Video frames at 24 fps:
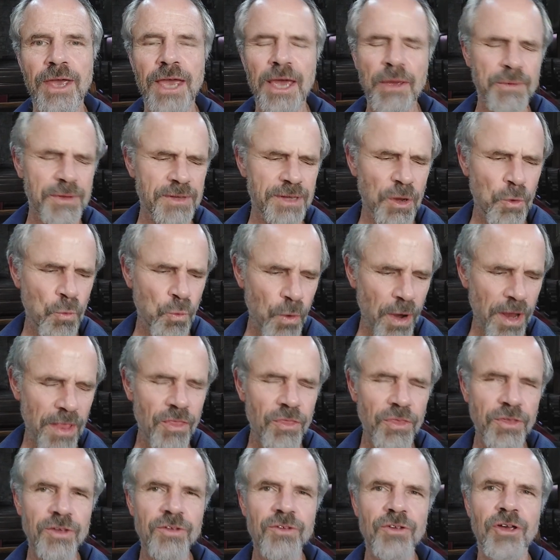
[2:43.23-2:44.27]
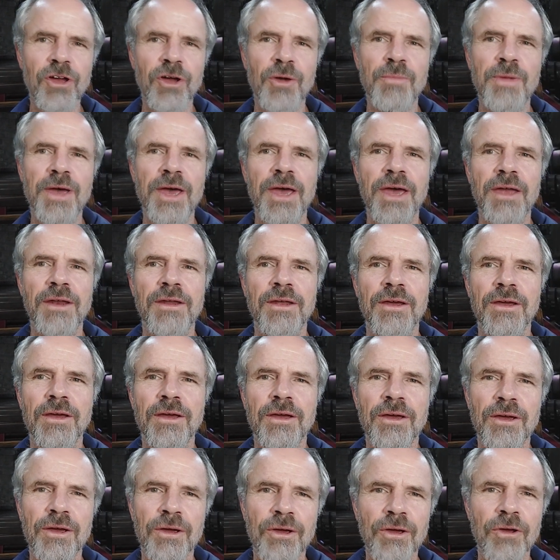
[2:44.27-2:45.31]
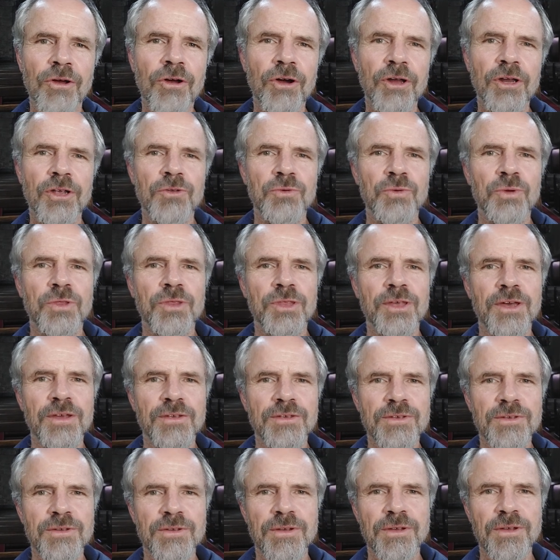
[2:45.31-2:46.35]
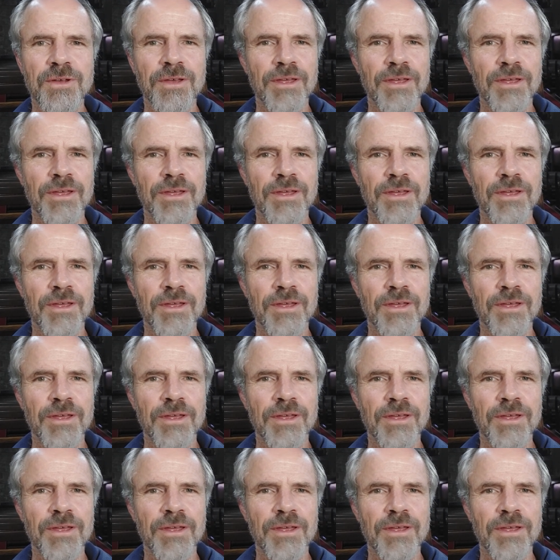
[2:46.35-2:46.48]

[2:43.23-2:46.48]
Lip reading: And we say, when things go bad, God is with us.